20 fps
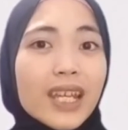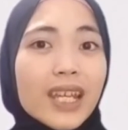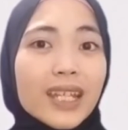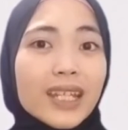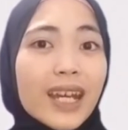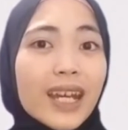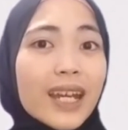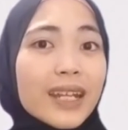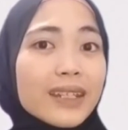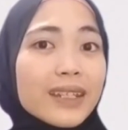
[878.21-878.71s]

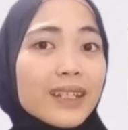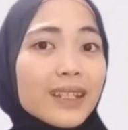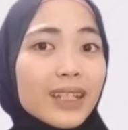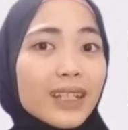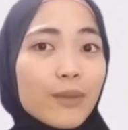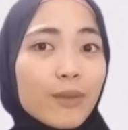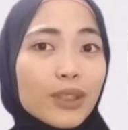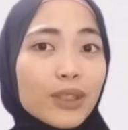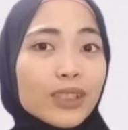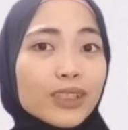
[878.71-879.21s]
An ideal
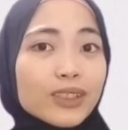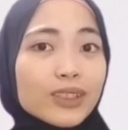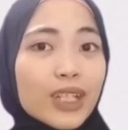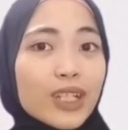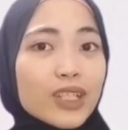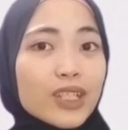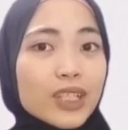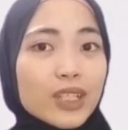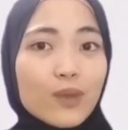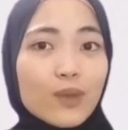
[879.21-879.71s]
capital
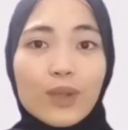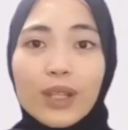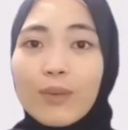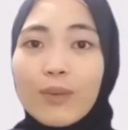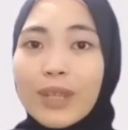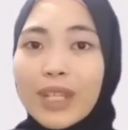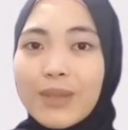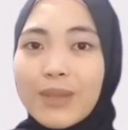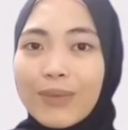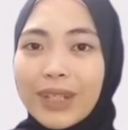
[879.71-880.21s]
structure
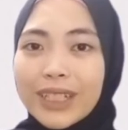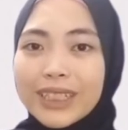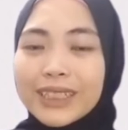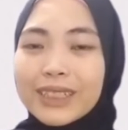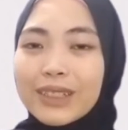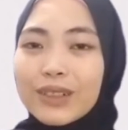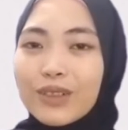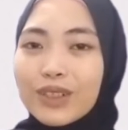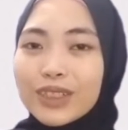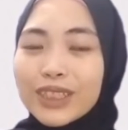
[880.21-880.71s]
will minimize
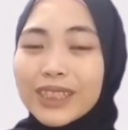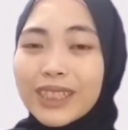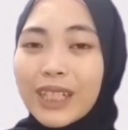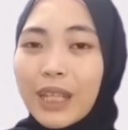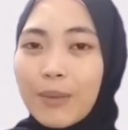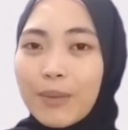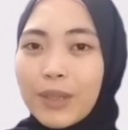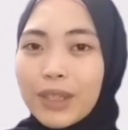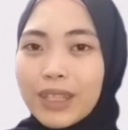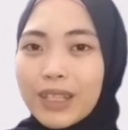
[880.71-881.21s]
the cost of
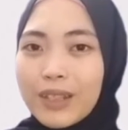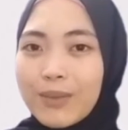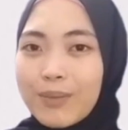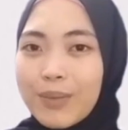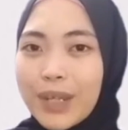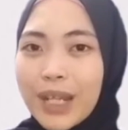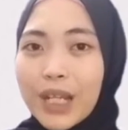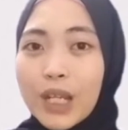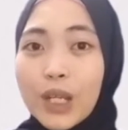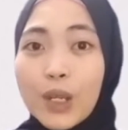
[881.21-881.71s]
capital
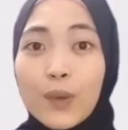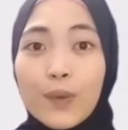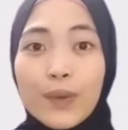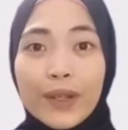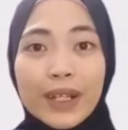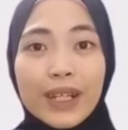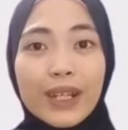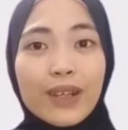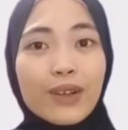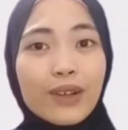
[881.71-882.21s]
by
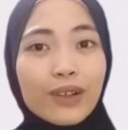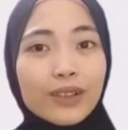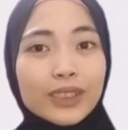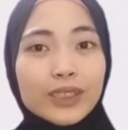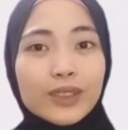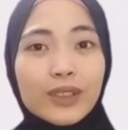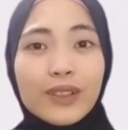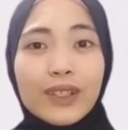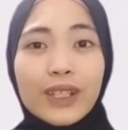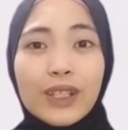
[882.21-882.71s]
lowering
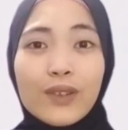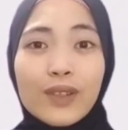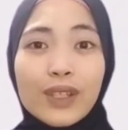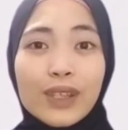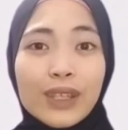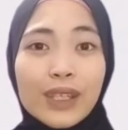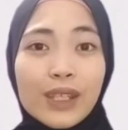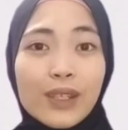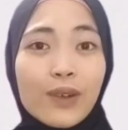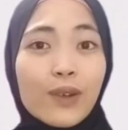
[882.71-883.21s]
cost of
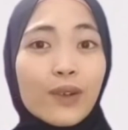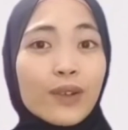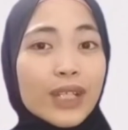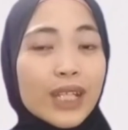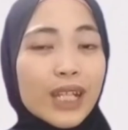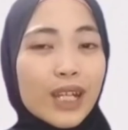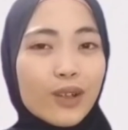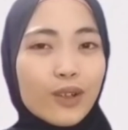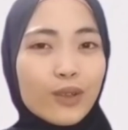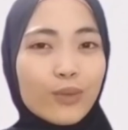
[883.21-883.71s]
equity or
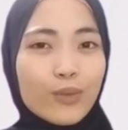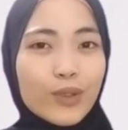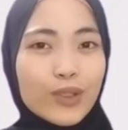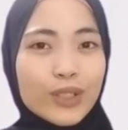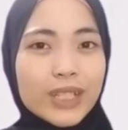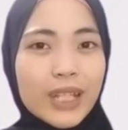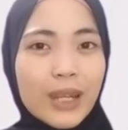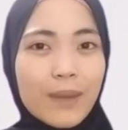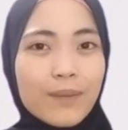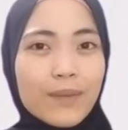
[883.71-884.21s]
include
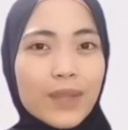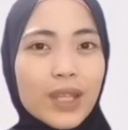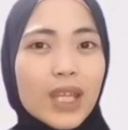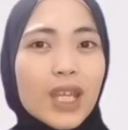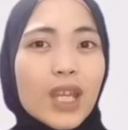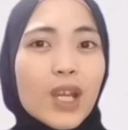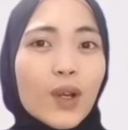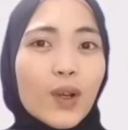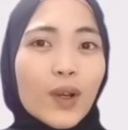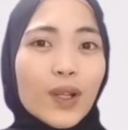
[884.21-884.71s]
more debt
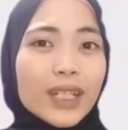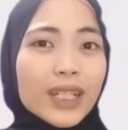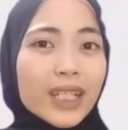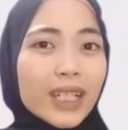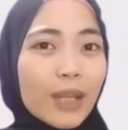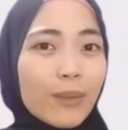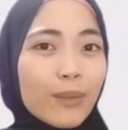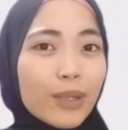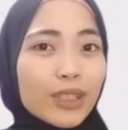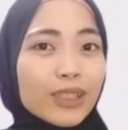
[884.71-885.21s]
on the
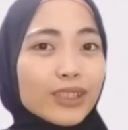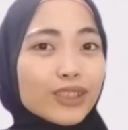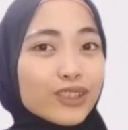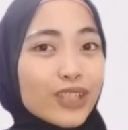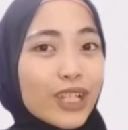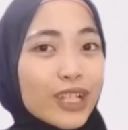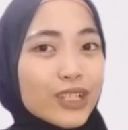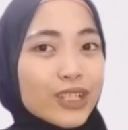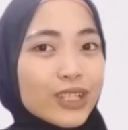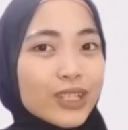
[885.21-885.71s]
capital
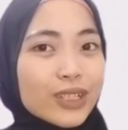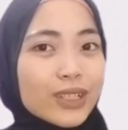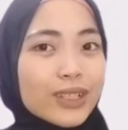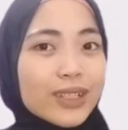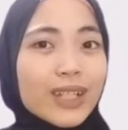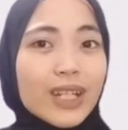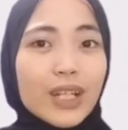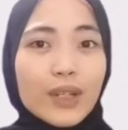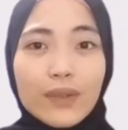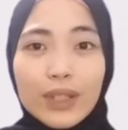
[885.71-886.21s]
structure,
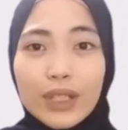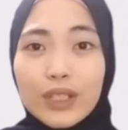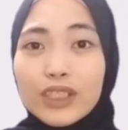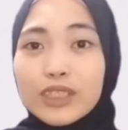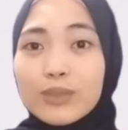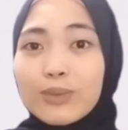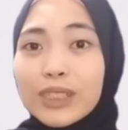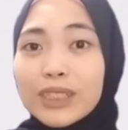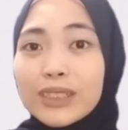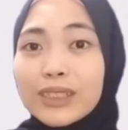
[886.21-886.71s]

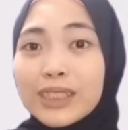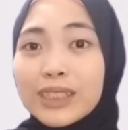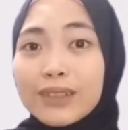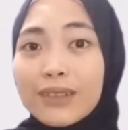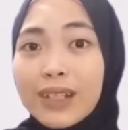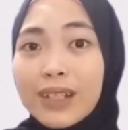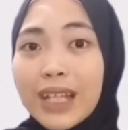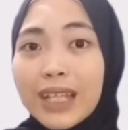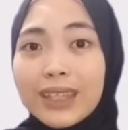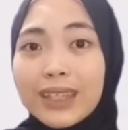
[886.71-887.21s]
reduce
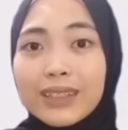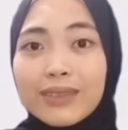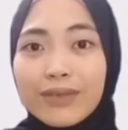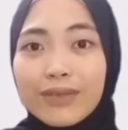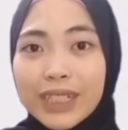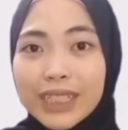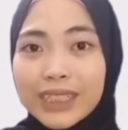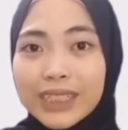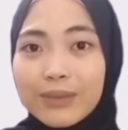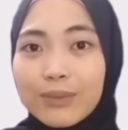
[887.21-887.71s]
business-related
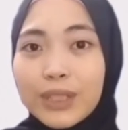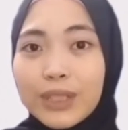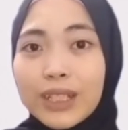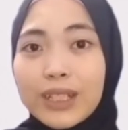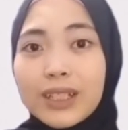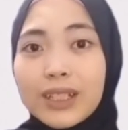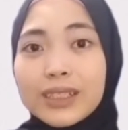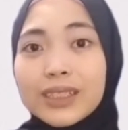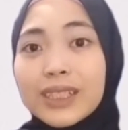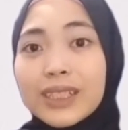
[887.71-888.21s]
risks
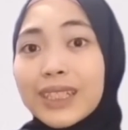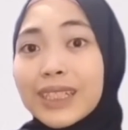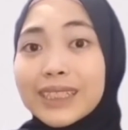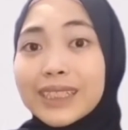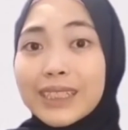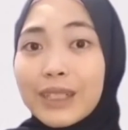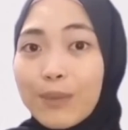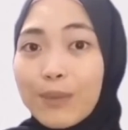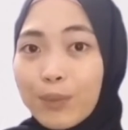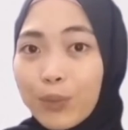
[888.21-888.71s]
because it
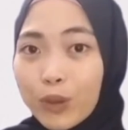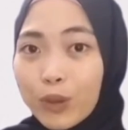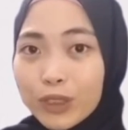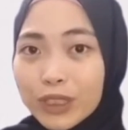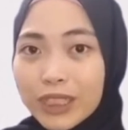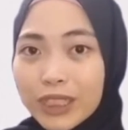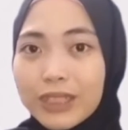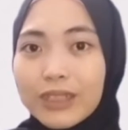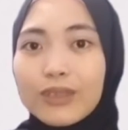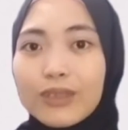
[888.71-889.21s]
is
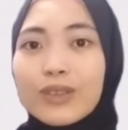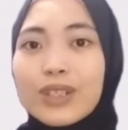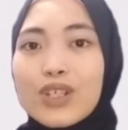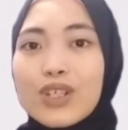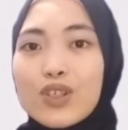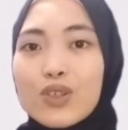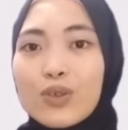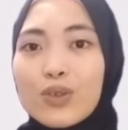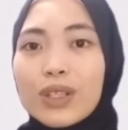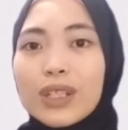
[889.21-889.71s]
important to
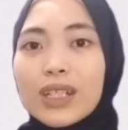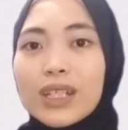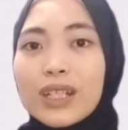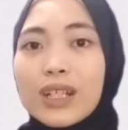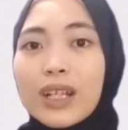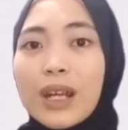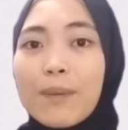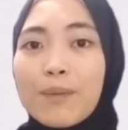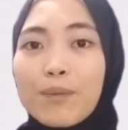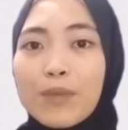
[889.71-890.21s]
ensure the
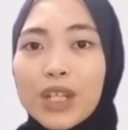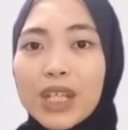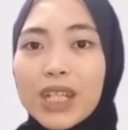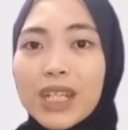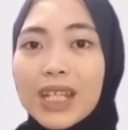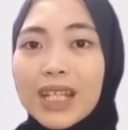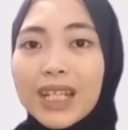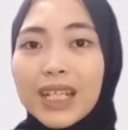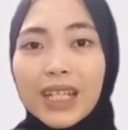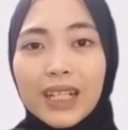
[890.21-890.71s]

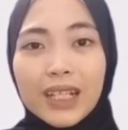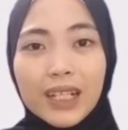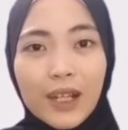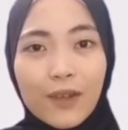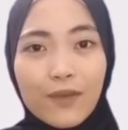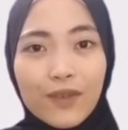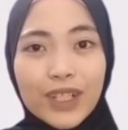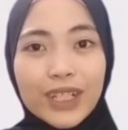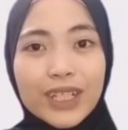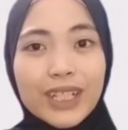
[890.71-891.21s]
company can
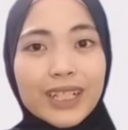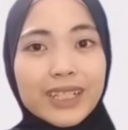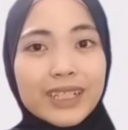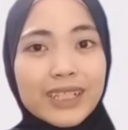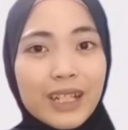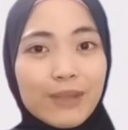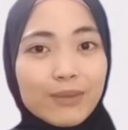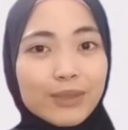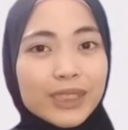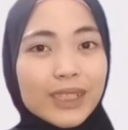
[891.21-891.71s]
cover their
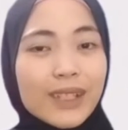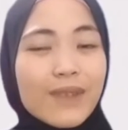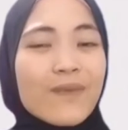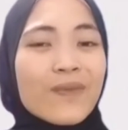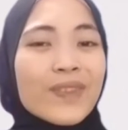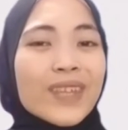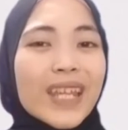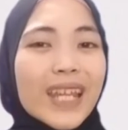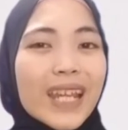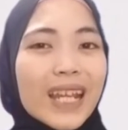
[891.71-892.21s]
debts,
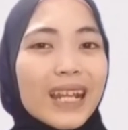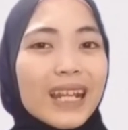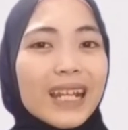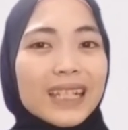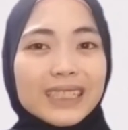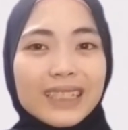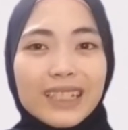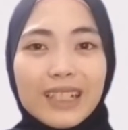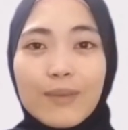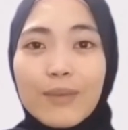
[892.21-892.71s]
and
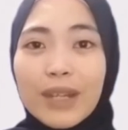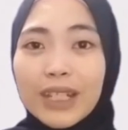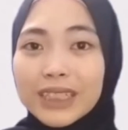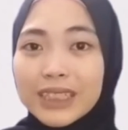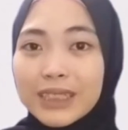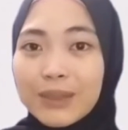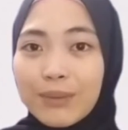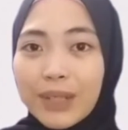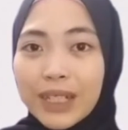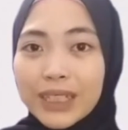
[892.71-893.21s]
lastly,
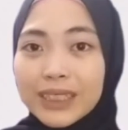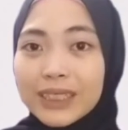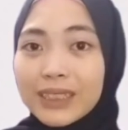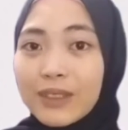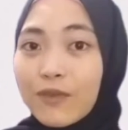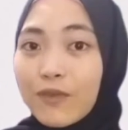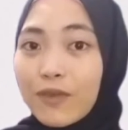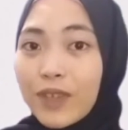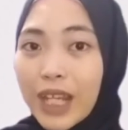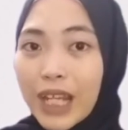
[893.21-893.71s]
maximize
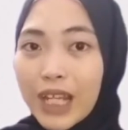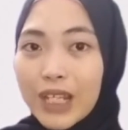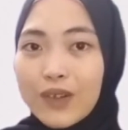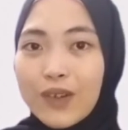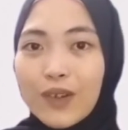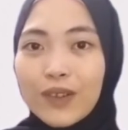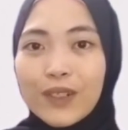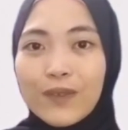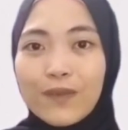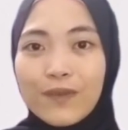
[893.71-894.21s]
the
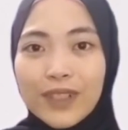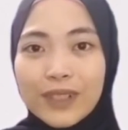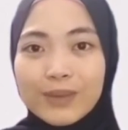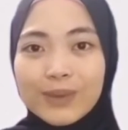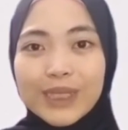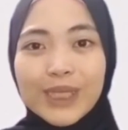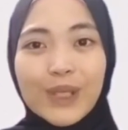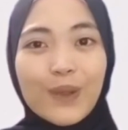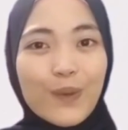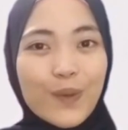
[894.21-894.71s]
value of the
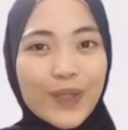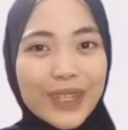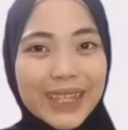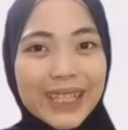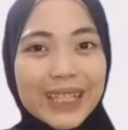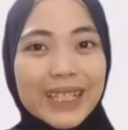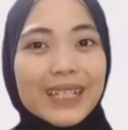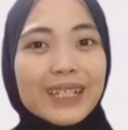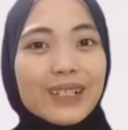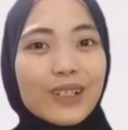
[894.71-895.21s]
firms
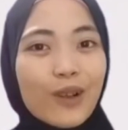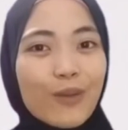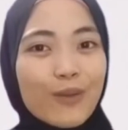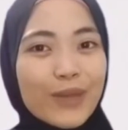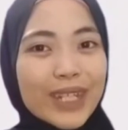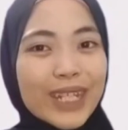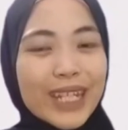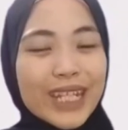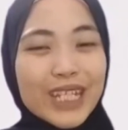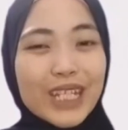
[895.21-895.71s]
with the
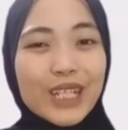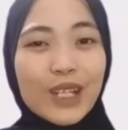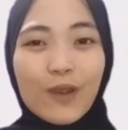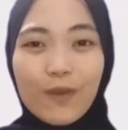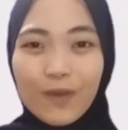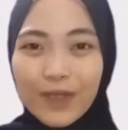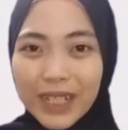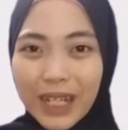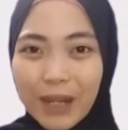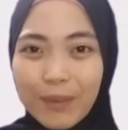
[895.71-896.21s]
combination
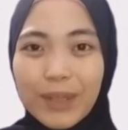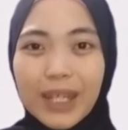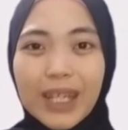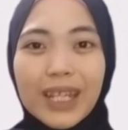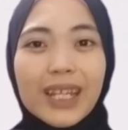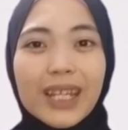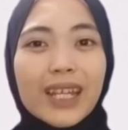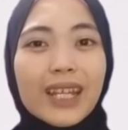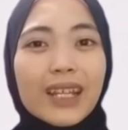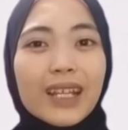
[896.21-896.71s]
of debt
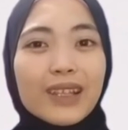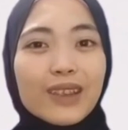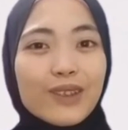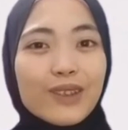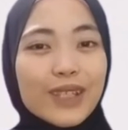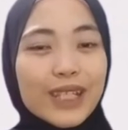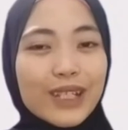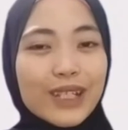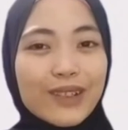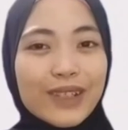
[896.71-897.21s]

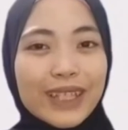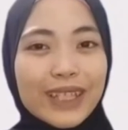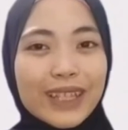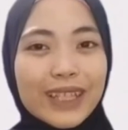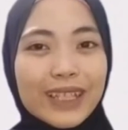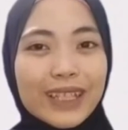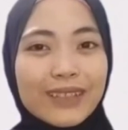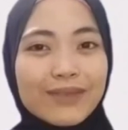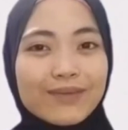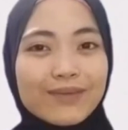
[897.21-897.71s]
to
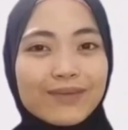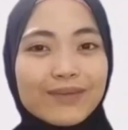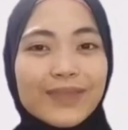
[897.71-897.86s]
equity.